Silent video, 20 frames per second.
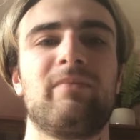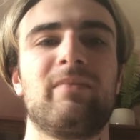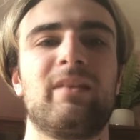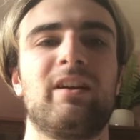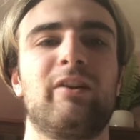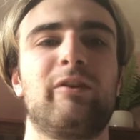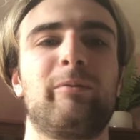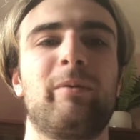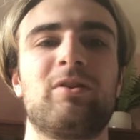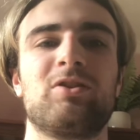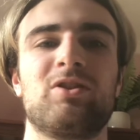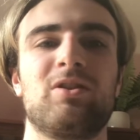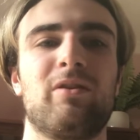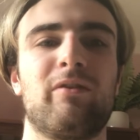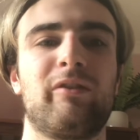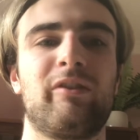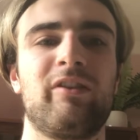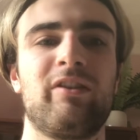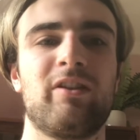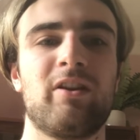especially
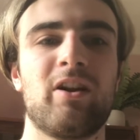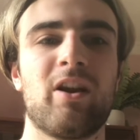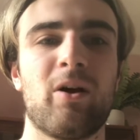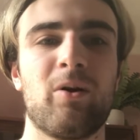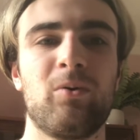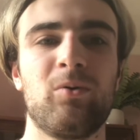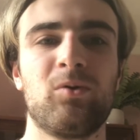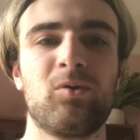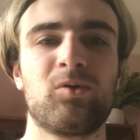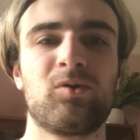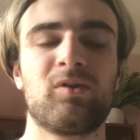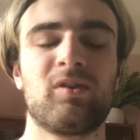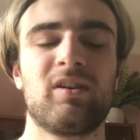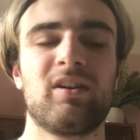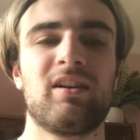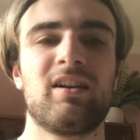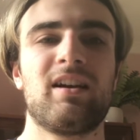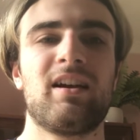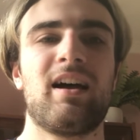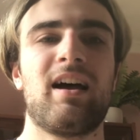obviously the nose.
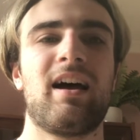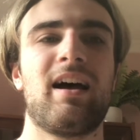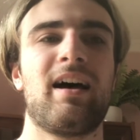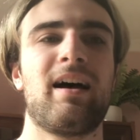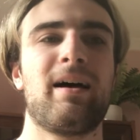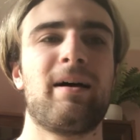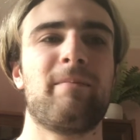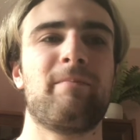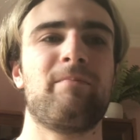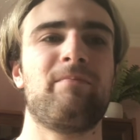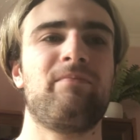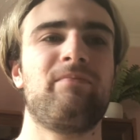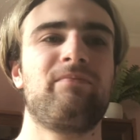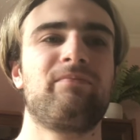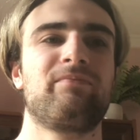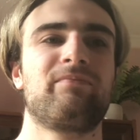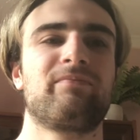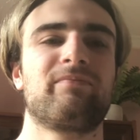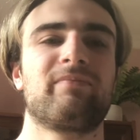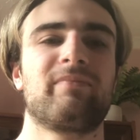
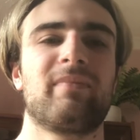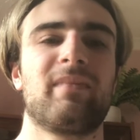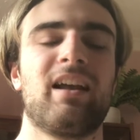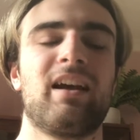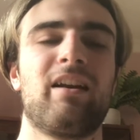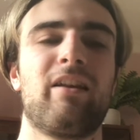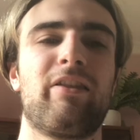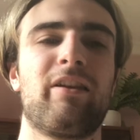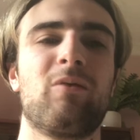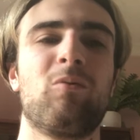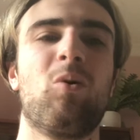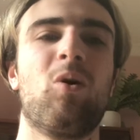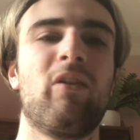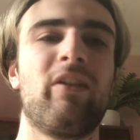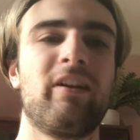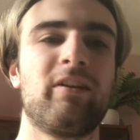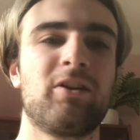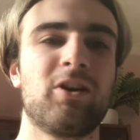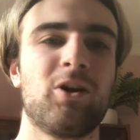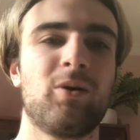And I think what
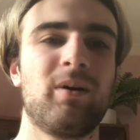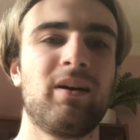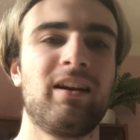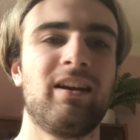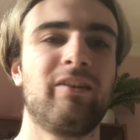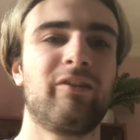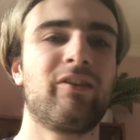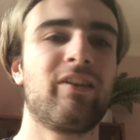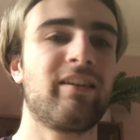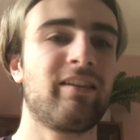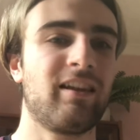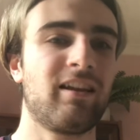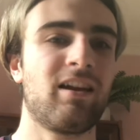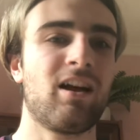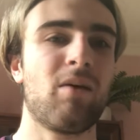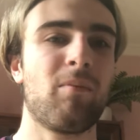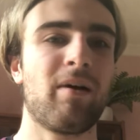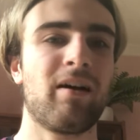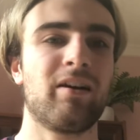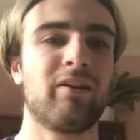they're doing is they did
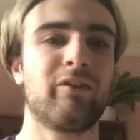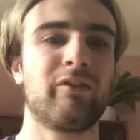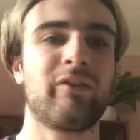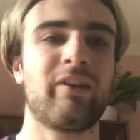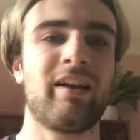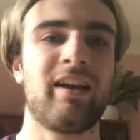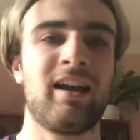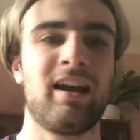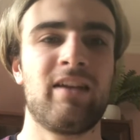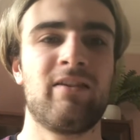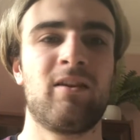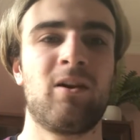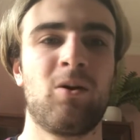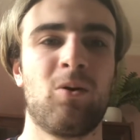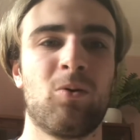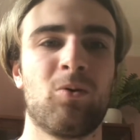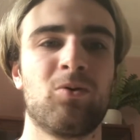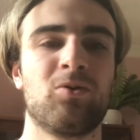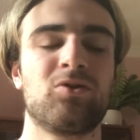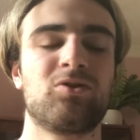come out and say in the
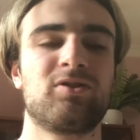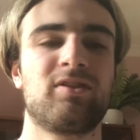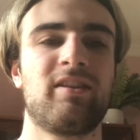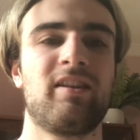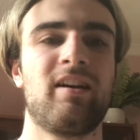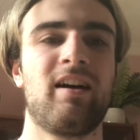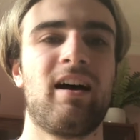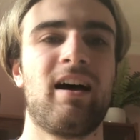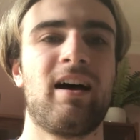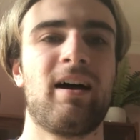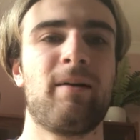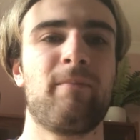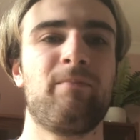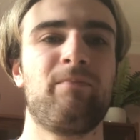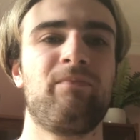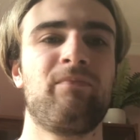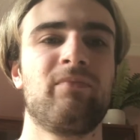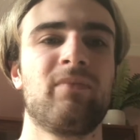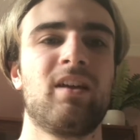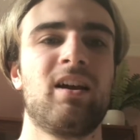launch that
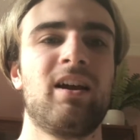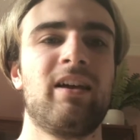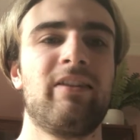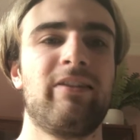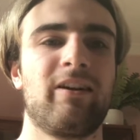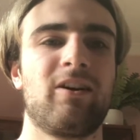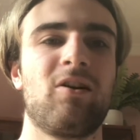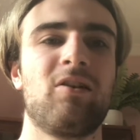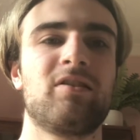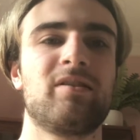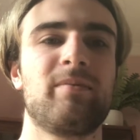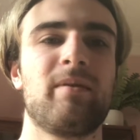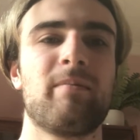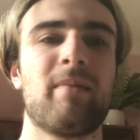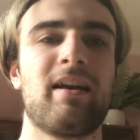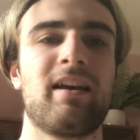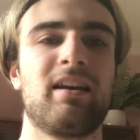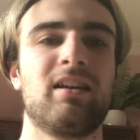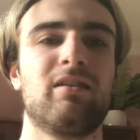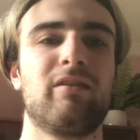they're going to be
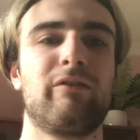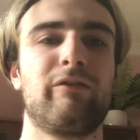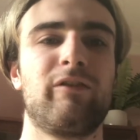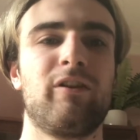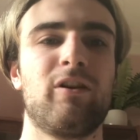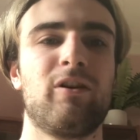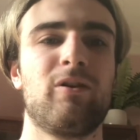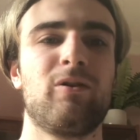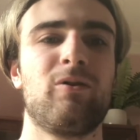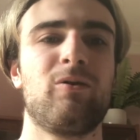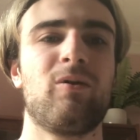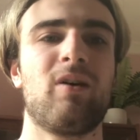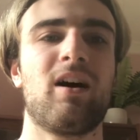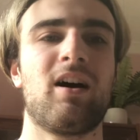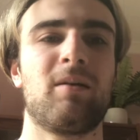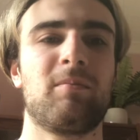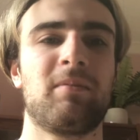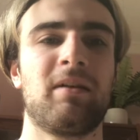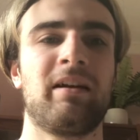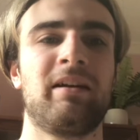making a few
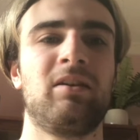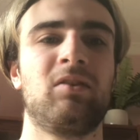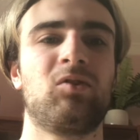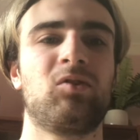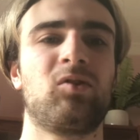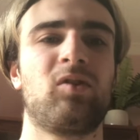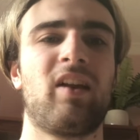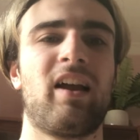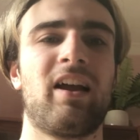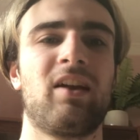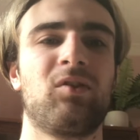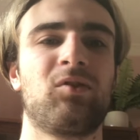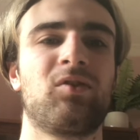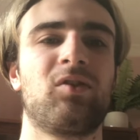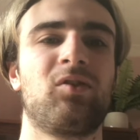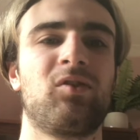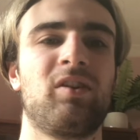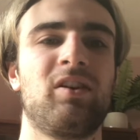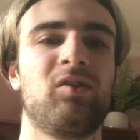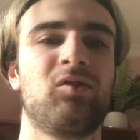updates as the
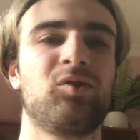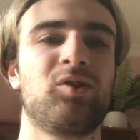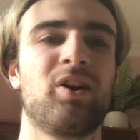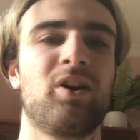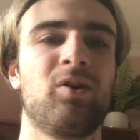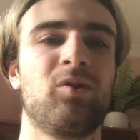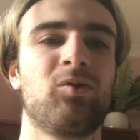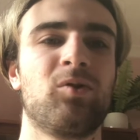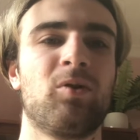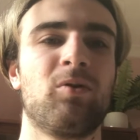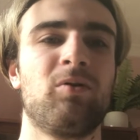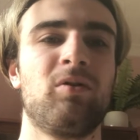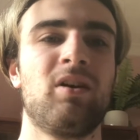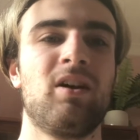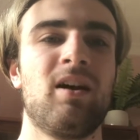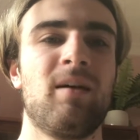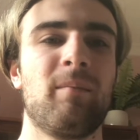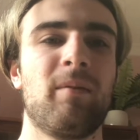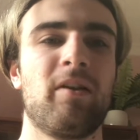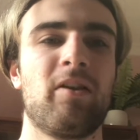season goes on,
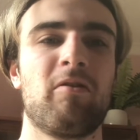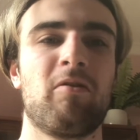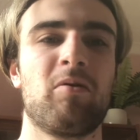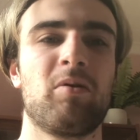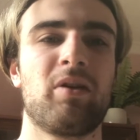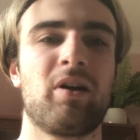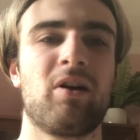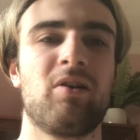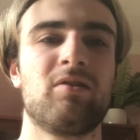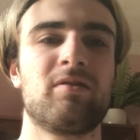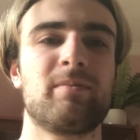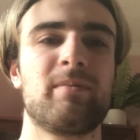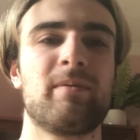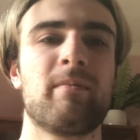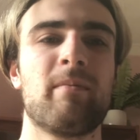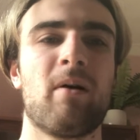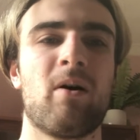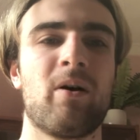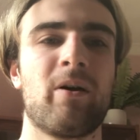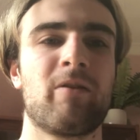but they're only going to be
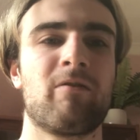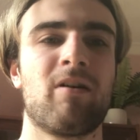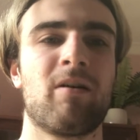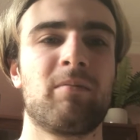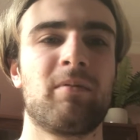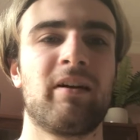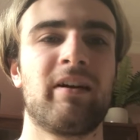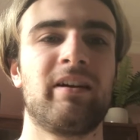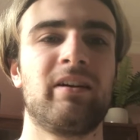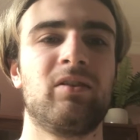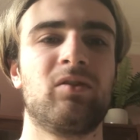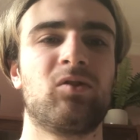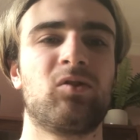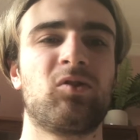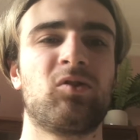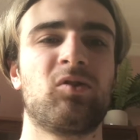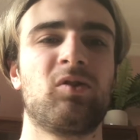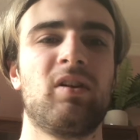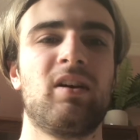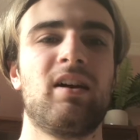minor
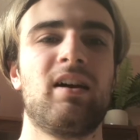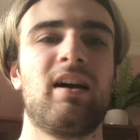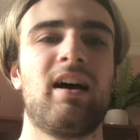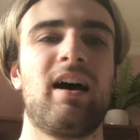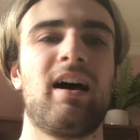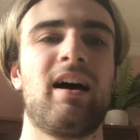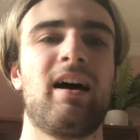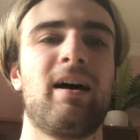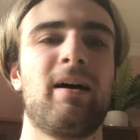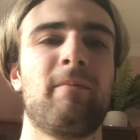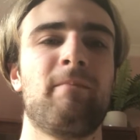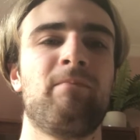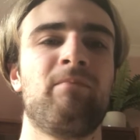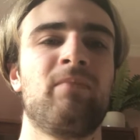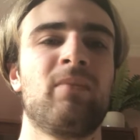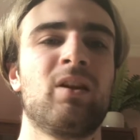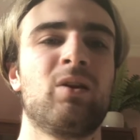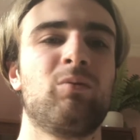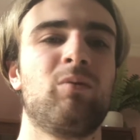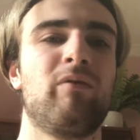updates
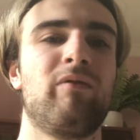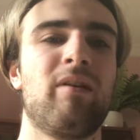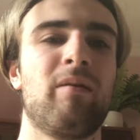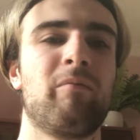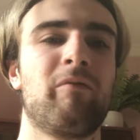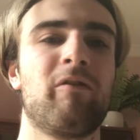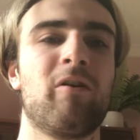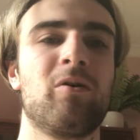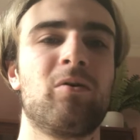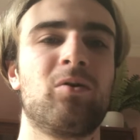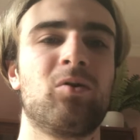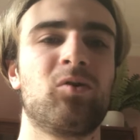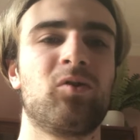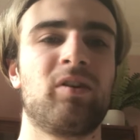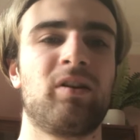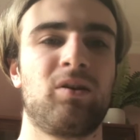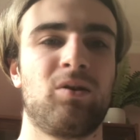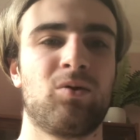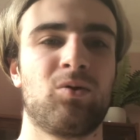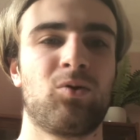with them
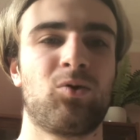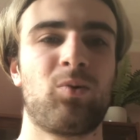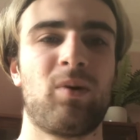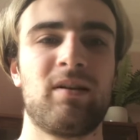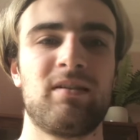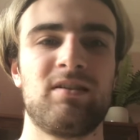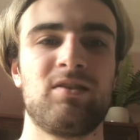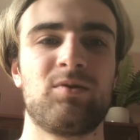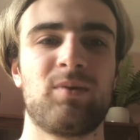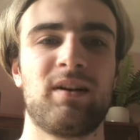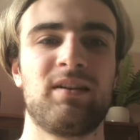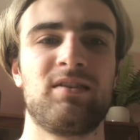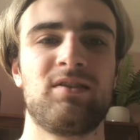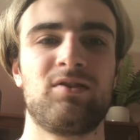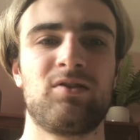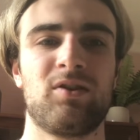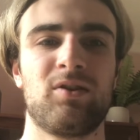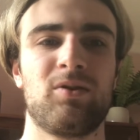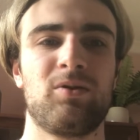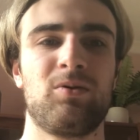focusing on
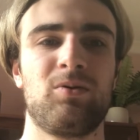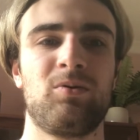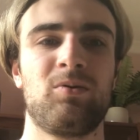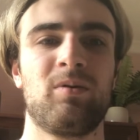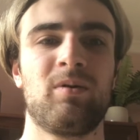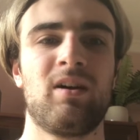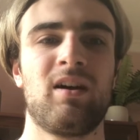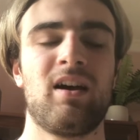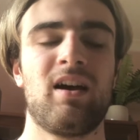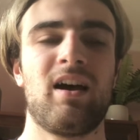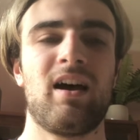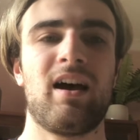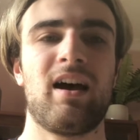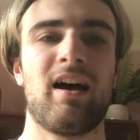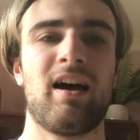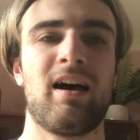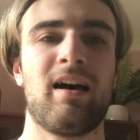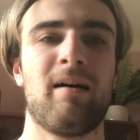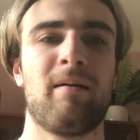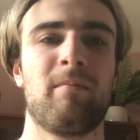2022
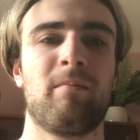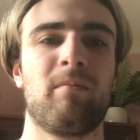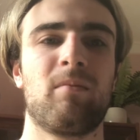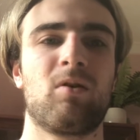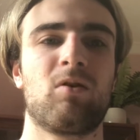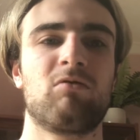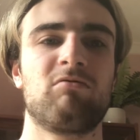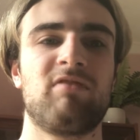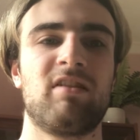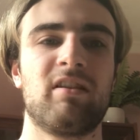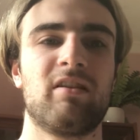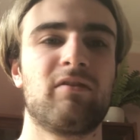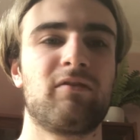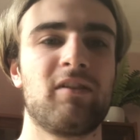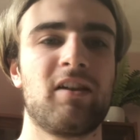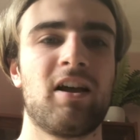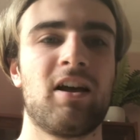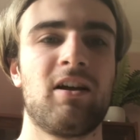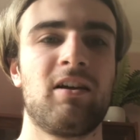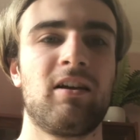
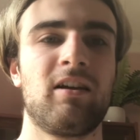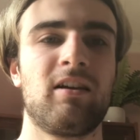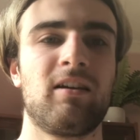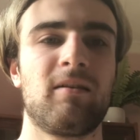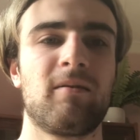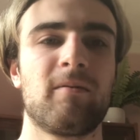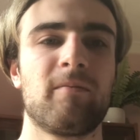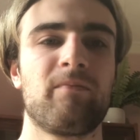relatively early.